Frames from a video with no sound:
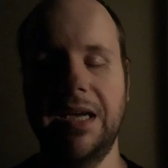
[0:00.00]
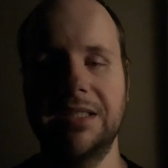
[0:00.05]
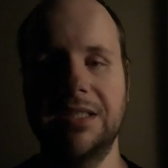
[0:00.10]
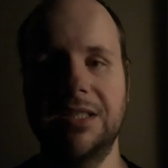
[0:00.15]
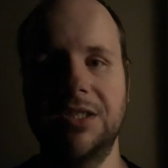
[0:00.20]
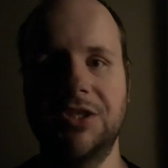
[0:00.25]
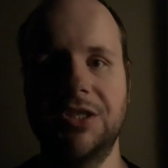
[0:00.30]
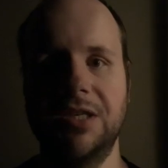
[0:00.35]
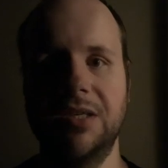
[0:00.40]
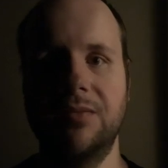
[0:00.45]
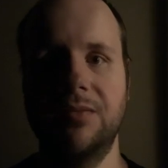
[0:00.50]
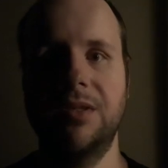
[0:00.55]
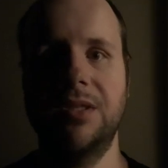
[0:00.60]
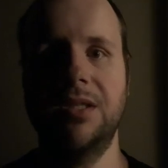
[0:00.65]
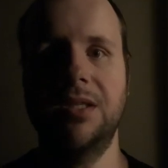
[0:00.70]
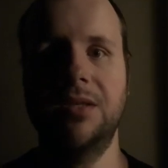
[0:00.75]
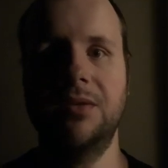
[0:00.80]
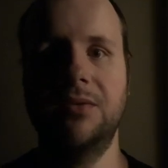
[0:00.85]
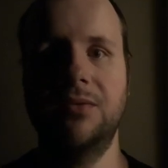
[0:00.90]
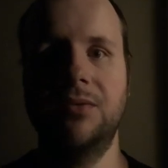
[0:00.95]
I share with
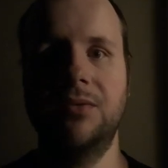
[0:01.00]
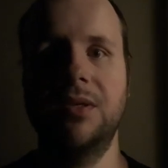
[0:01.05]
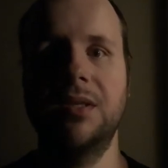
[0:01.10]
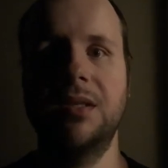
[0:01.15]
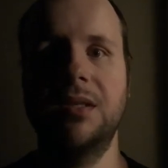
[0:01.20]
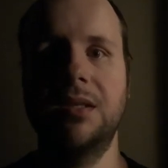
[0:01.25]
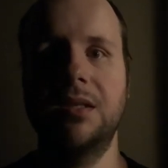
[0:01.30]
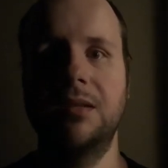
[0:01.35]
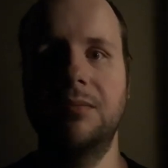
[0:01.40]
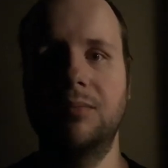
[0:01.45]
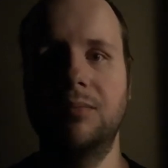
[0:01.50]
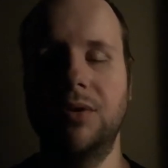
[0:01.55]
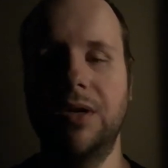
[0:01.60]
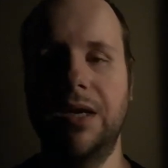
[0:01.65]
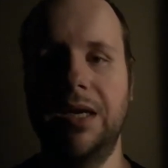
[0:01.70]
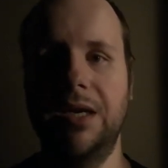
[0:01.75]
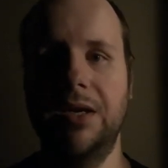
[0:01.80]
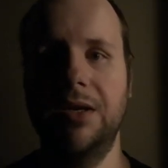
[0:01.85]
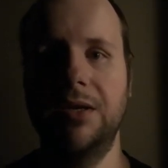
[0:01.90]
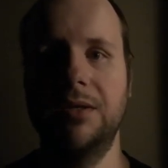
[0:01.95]
you the
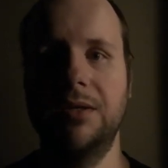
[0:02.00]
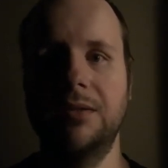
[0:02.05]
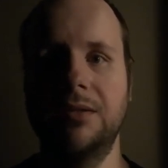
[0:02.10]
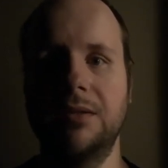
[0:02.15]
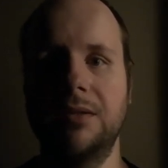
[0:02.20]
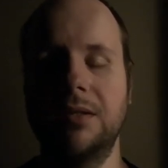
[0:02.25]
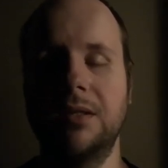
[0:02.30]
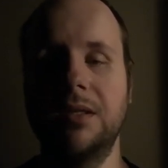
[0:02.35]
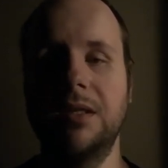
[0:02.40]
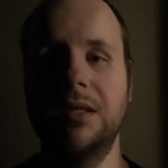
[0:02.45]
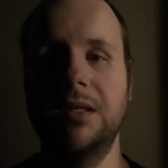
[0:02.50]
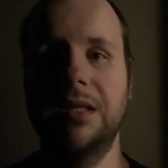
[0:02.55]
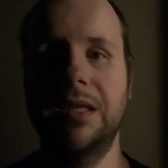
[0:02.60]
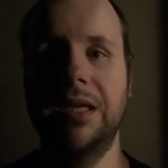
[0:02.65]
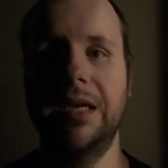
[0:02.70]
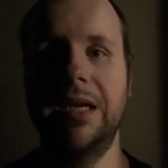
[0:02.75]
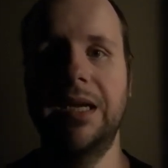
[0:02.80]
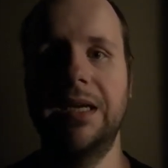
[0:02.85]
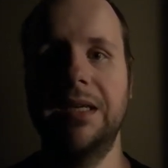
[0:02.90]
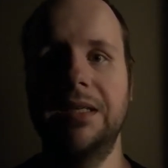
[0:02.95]
prayer that
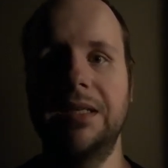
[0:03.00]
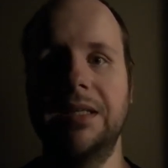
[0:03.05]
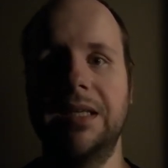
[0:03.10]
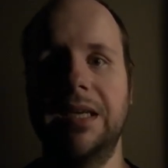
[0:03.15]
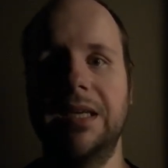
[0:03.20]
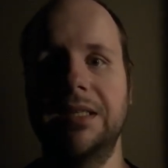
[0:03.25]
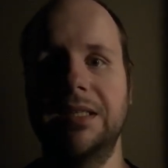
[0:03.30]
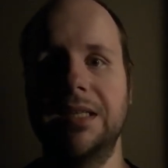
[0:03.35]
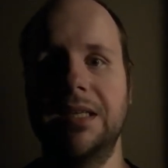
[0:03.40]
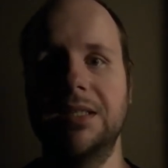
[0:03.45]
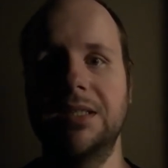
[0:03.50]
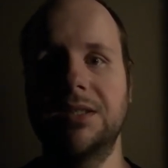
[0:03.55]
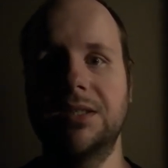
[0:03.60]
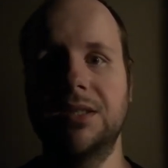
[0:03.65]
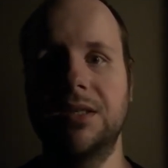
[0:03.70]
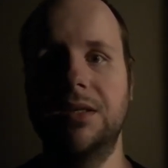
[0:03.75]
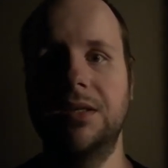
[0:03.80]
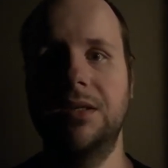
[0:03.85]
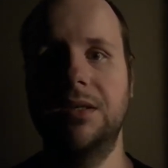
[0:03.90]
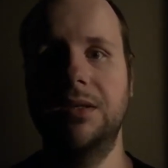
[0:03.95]
I, that does
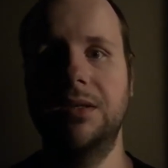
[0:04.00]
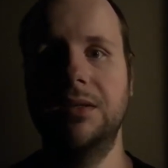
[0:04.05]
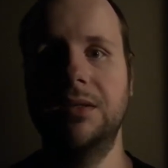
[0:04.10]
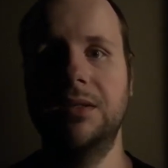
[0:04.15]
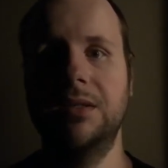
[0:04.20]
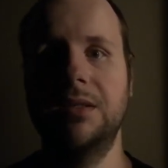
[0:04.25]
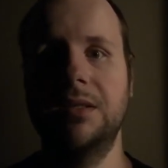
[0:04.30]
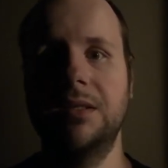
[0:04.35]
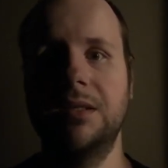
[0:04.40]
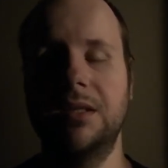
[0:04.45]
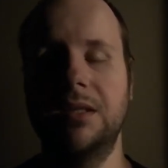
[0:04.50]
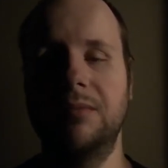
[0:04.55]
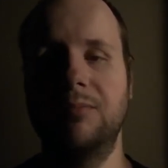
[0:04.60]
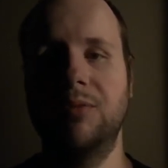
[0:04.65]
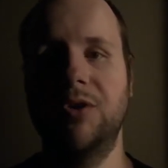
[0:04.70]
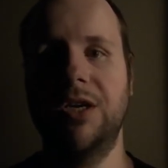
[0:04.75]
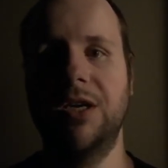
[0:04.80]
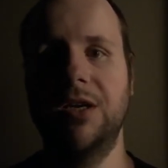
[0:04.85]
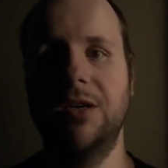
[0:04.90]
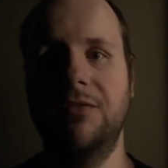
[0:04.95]
call the
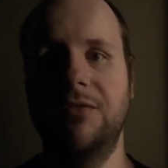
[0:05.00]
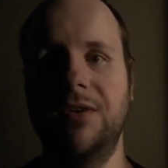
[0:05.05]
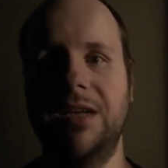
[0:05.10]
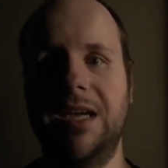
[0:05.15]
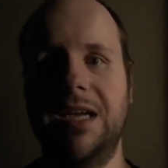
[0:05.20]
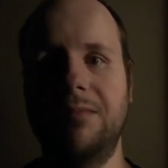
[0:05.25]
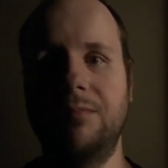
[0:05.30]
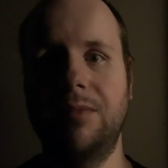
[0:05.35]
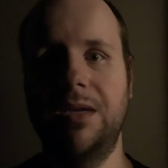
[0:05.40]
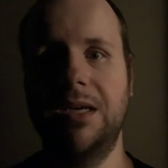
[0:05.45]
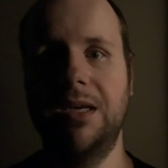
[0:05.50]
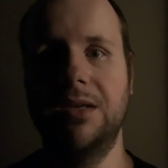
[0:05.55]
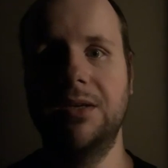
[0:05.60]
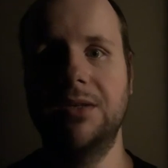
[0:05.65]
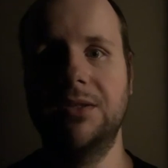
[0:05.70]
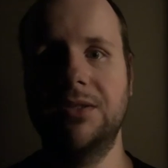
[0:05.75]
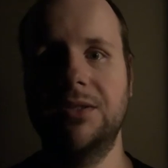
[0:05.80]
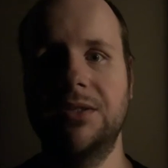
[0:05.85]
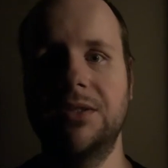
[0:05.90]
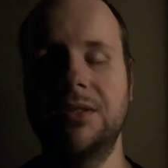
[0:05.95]
bringer of
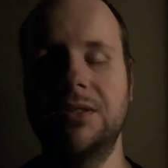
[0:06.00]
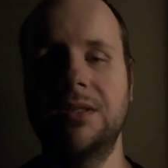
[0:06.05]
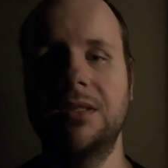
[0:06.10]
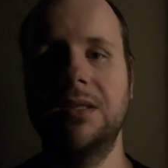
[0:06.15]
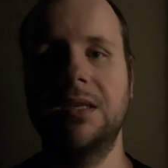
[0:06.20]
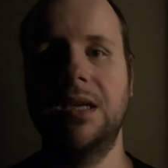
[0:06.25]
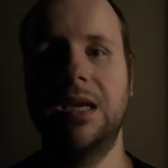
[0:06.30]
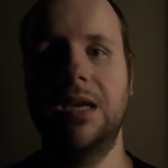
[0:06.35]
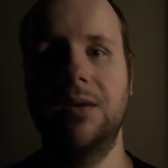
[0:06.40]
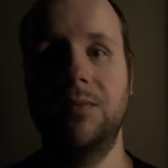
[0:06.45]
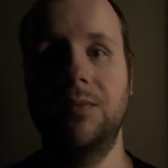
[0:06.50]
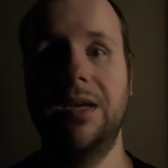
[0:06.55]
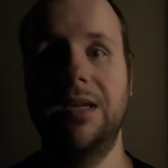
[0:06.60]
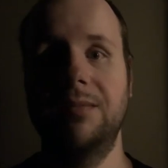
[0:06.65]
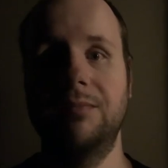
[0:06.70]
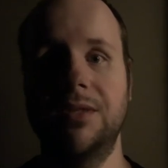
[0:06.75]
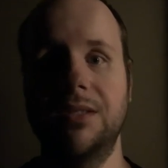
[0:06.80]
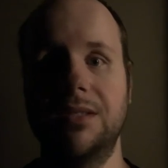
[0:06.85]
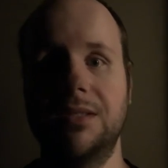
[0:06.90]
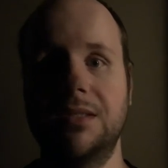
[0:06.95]
nightmares a
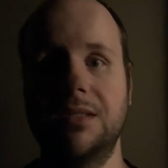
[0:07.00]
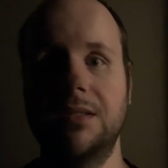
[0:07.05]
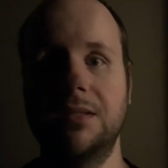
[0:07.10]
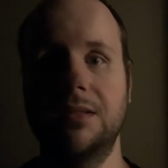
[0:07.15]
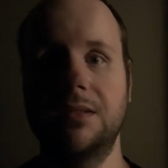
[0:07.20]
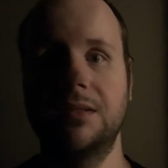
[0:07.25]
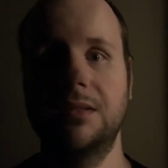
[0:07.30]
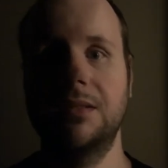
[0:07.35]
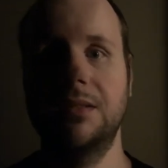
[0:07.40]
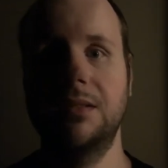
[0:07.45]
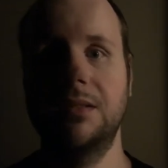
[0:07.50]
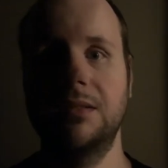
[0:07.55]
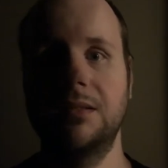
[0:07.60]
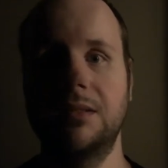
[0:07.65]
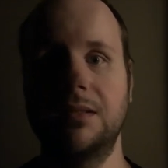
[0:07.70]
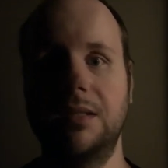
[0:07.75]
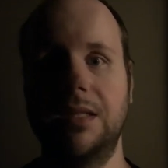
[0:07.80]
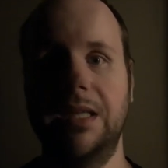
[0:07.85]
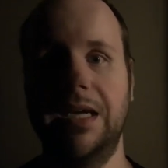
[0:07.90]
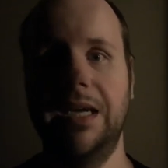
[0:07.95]
rapist
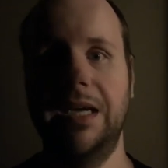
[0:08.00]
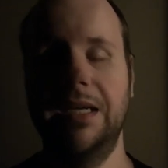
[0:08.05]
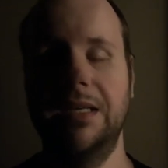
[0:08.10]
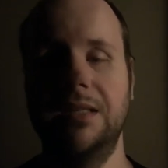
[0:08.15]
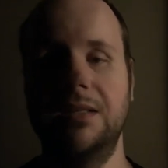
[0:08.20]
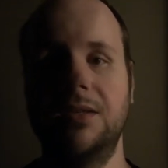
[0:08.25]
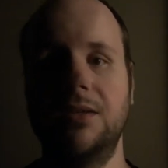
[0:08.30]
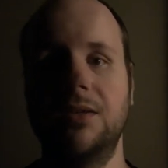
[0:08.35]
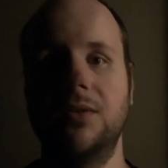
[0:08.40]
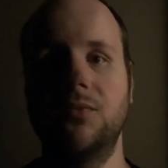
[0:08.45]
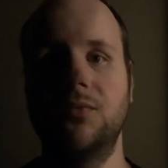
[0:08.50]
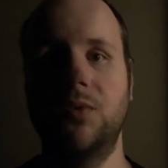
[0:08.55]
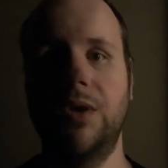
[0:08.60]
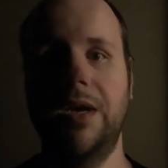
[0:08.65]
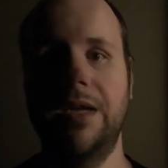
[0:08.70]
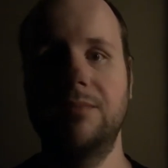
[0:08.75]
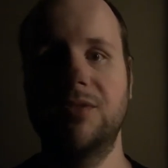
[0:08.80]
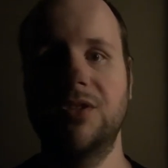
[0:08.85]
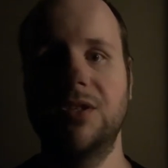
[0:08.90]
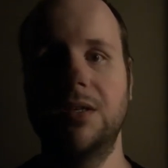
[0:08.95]
that
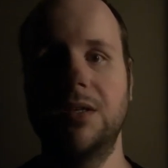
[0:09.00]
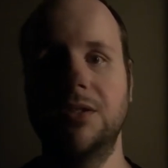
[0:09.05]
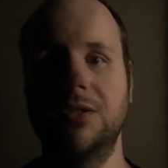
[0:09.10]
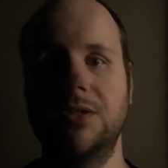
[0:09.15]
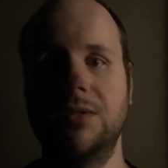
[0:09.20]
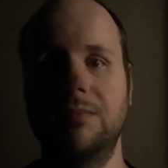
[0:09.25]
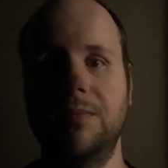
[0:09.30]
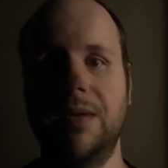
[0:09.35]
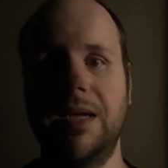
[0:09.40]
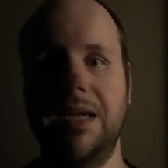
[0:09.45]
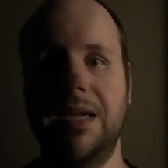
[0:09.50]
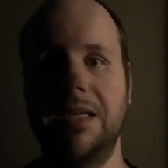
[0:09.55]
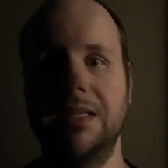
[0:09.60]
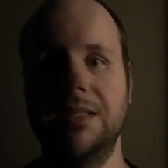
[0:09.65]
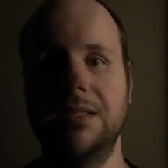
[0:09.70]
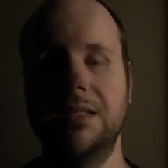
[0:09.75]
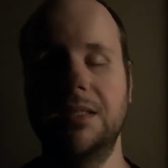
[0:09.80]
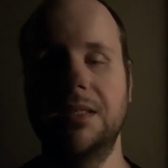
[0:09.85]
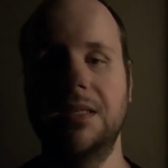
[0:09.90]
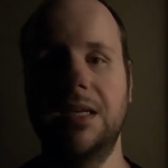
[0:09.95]
rapes our
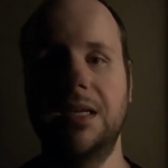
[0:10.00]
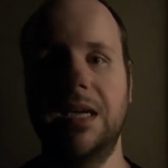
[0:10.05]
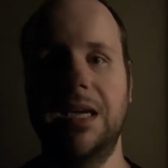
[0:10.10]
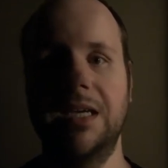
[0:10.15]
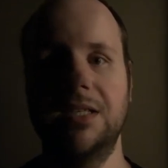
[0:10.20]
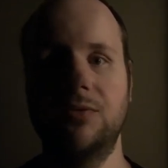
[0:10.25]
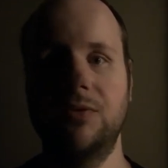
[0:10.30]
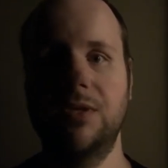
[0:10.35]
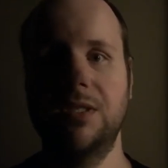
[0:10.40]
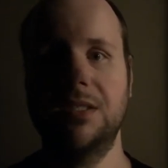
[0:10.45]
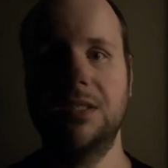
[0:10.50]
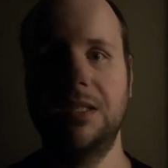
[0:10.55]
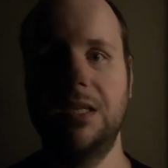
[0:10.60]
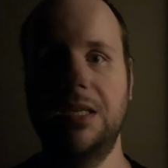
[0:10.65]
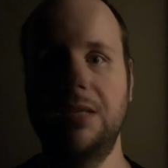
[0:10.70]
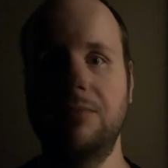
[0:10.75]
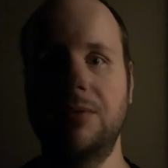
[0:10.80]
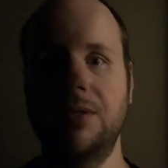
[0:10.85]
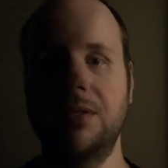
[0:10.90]
mind as we sleep.